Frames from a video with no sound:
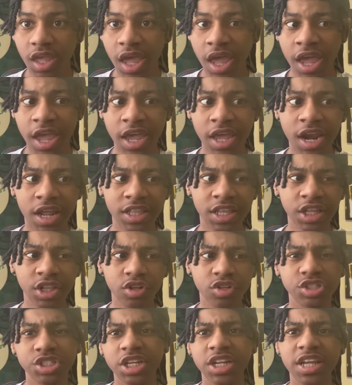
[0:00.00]
I think they're
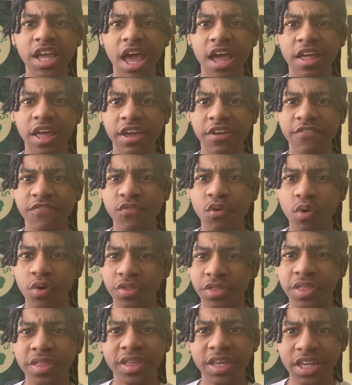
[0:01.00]
sitting at like fourth
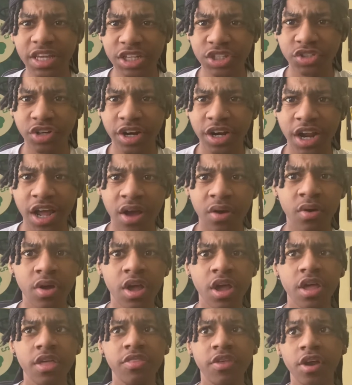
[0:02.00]
in the East right now.
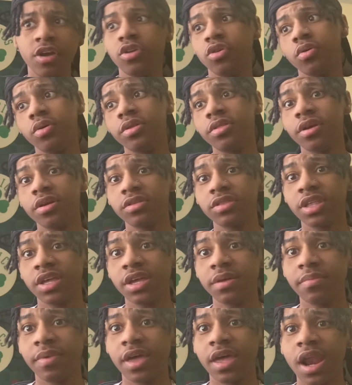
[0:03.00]
They're doing their
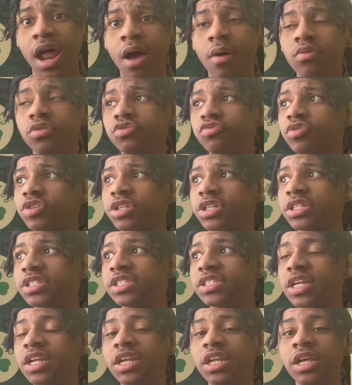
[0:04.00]
thing, man. I was really
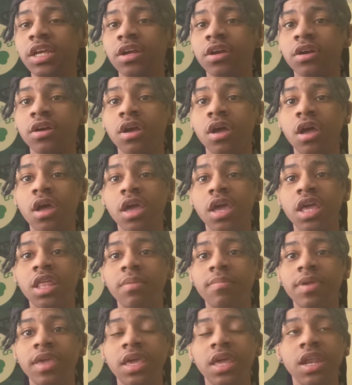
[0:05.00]
sitting here in the
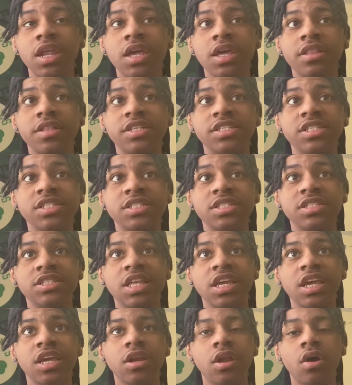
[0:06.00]
beginning of the season
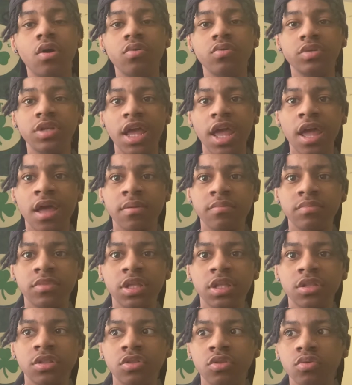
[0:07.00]
thinking, oh damn,
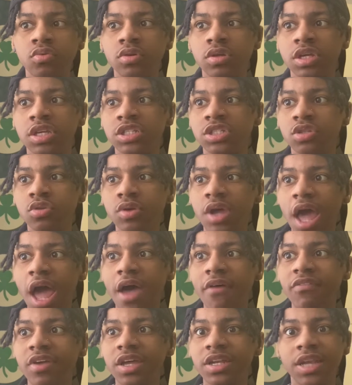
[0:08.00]
is Luka
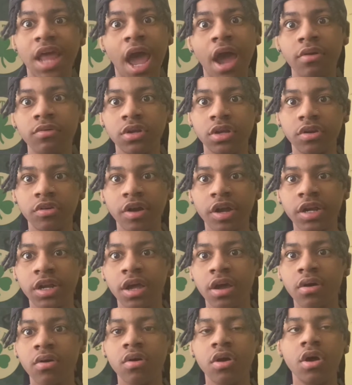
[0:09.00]
having a down year right
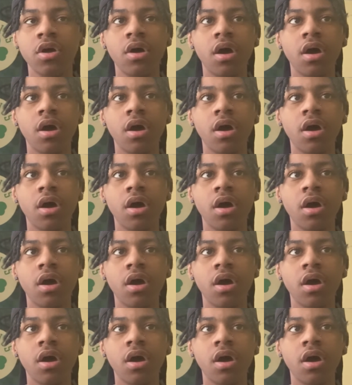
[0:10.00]
now?